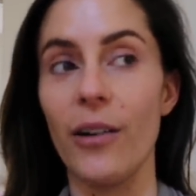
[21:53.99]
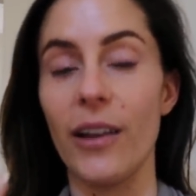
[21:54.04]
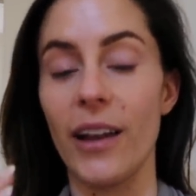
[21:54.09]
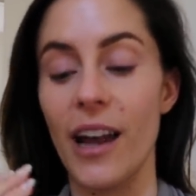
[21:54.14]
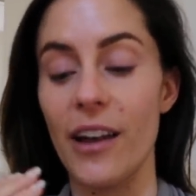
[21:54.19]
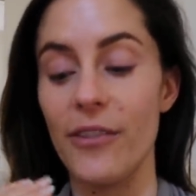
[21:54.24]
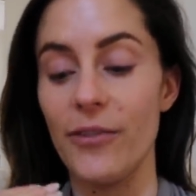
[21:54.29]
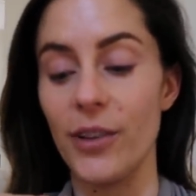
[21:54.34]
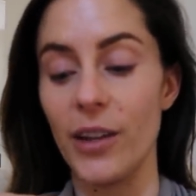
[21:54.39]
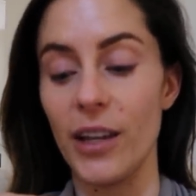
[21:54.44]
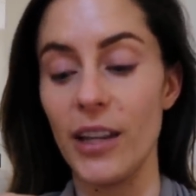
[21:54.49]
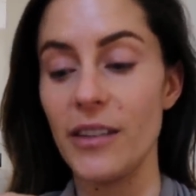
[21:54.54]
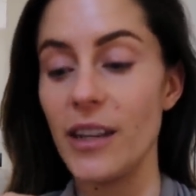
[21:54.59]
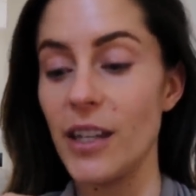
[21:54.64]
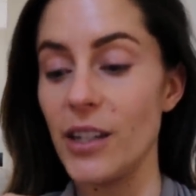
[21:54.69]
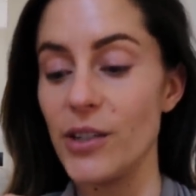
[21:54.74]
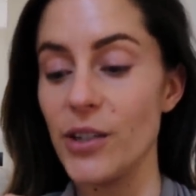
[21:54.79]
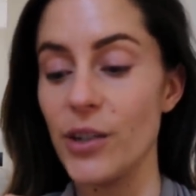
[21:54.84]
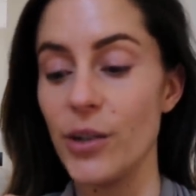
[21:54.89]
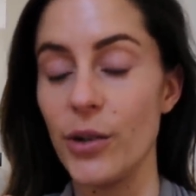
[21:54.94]
Like I feel like
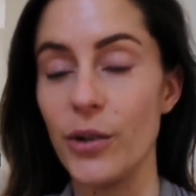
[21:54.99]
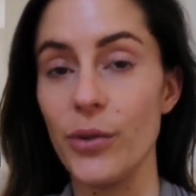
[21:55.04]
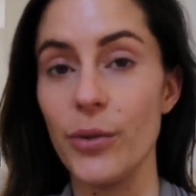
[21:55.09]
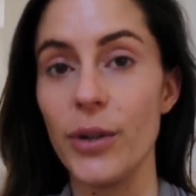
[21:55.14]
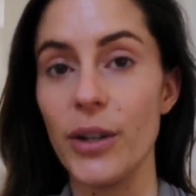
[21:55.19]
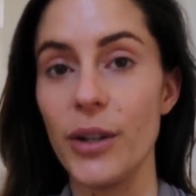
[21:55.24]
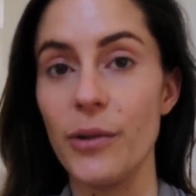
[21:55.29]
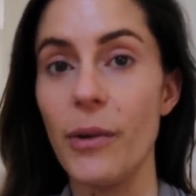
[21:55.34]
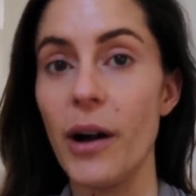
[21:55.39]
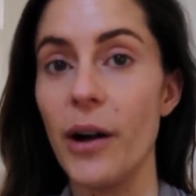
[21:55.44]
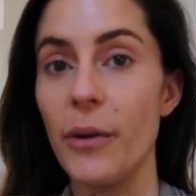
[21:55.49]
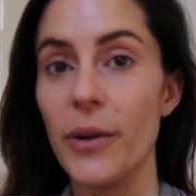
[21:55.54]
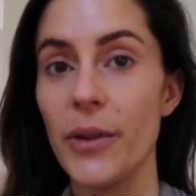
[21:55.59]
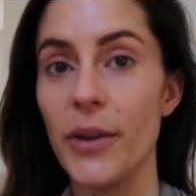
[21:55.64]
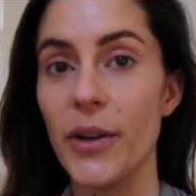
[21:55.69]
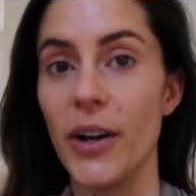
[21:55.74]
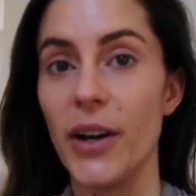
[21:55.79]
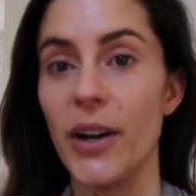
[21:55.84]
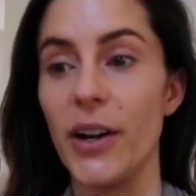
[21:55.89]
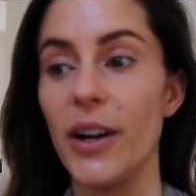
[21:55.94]
things are going really well with
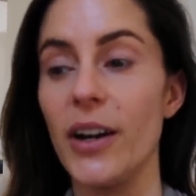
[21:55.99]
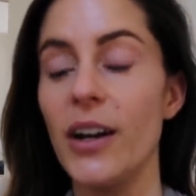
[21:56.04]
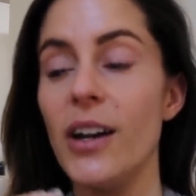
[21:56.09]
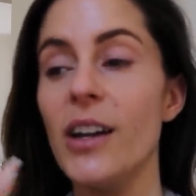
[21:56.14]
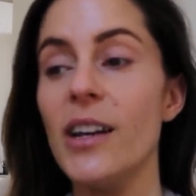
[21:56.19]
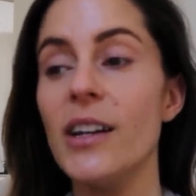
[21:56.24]
her.